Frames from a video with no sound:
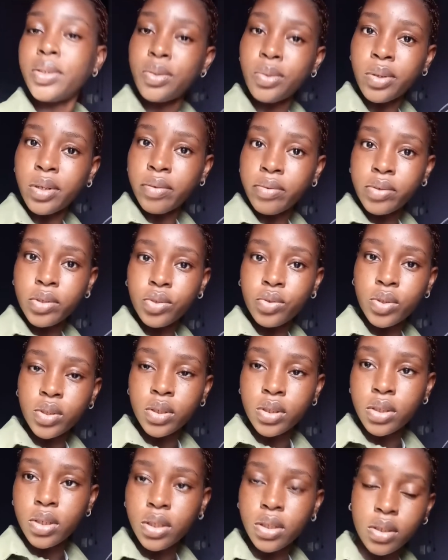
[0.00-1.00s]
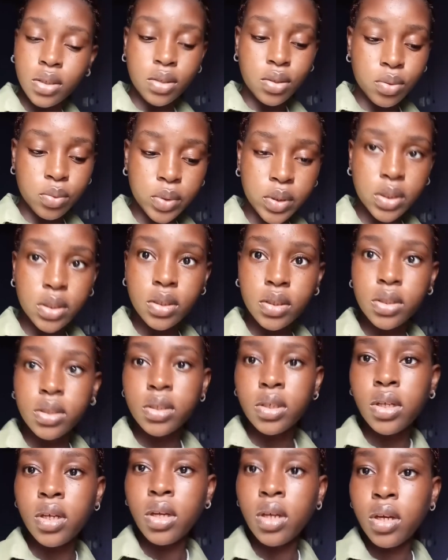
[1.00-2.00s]
don't have the strength to have to deal with it.
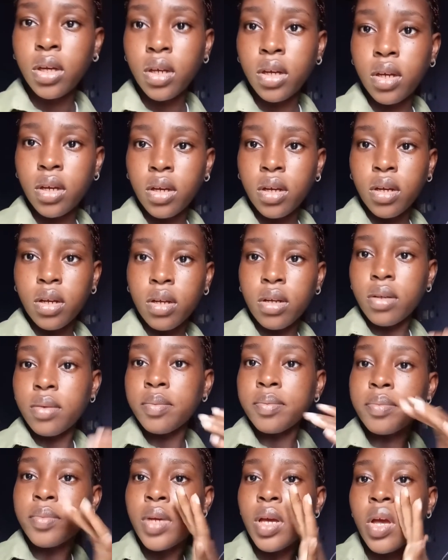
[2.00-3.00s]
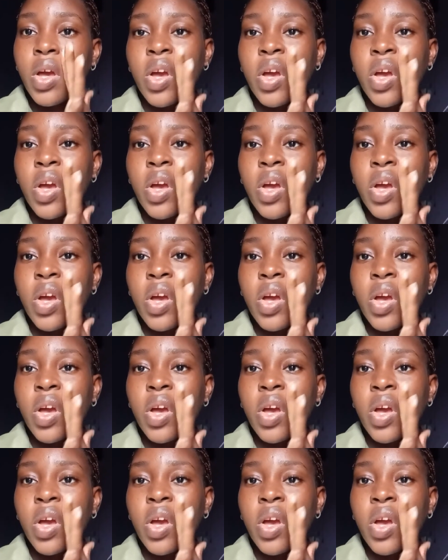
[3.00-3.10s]
I'm